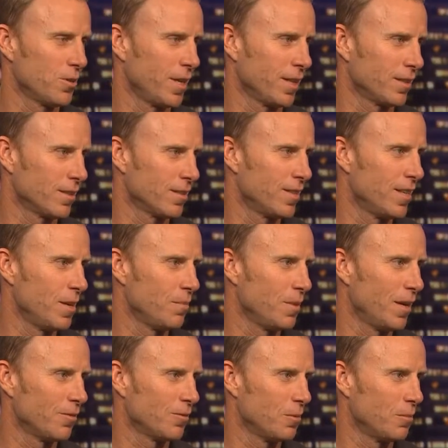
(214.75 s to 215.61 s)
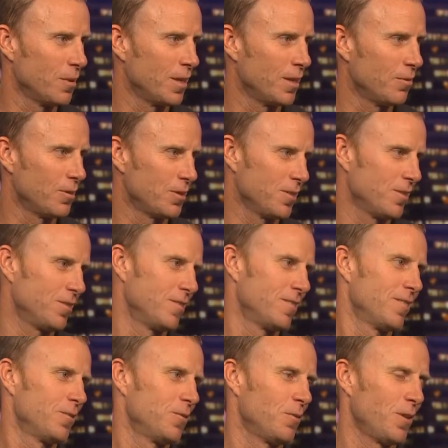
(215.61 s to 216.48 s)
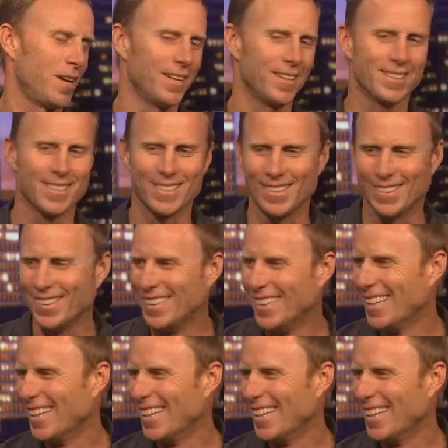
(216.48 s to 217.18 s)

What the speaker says: track that's named after me, which is great. So,